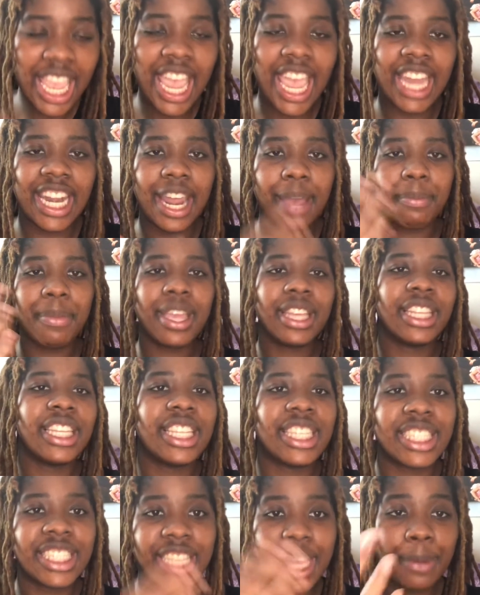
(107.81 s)
And that mainly
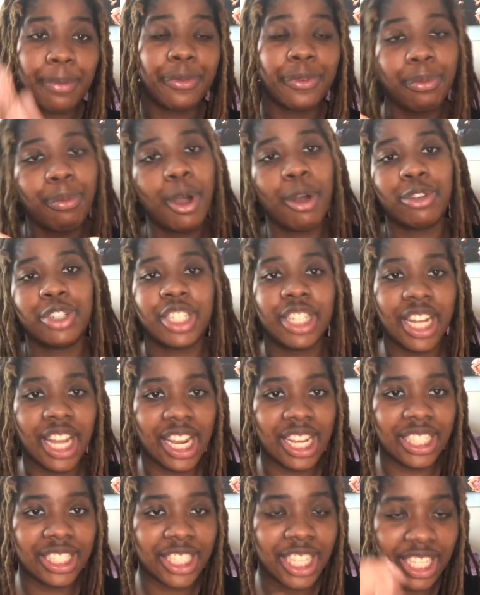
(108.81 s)
stemmed from Ocean
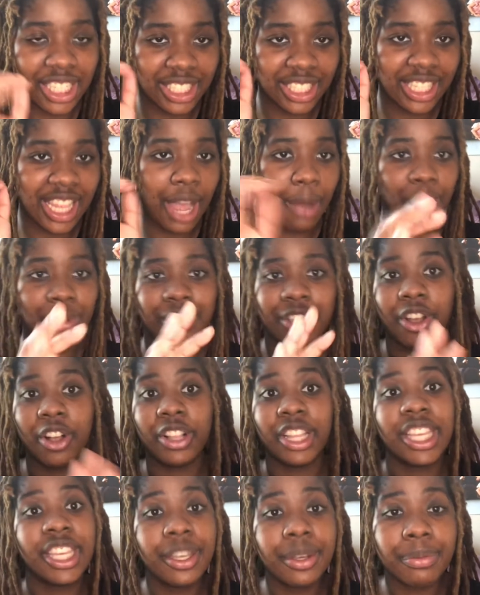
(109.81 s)
Eyes because that was all
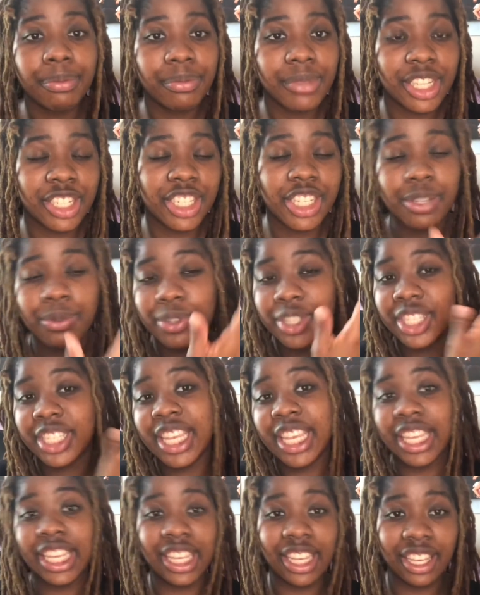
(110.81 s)
him and she was
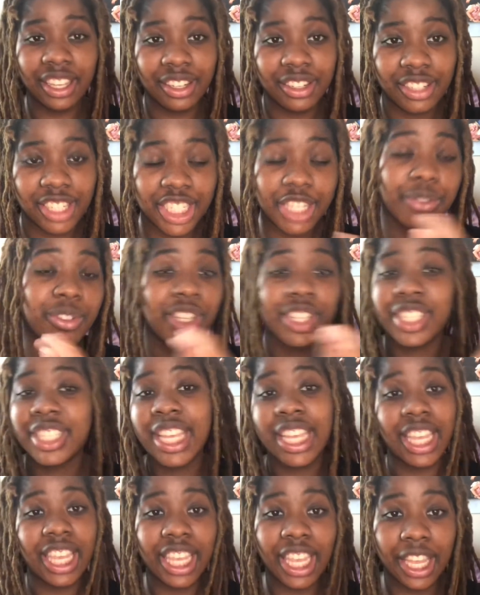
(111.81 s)
singing it. She was just
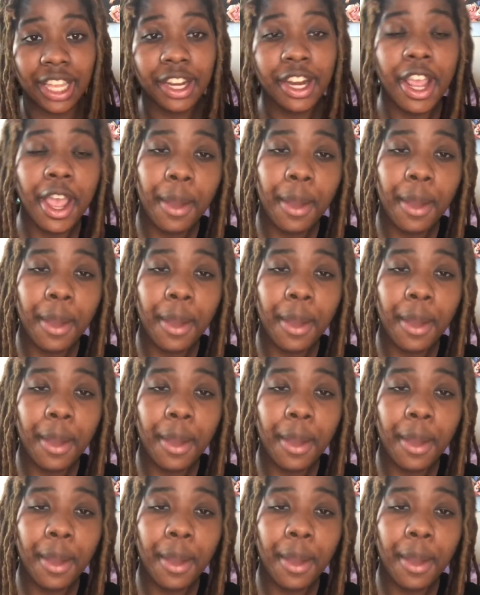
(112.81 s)
singing it.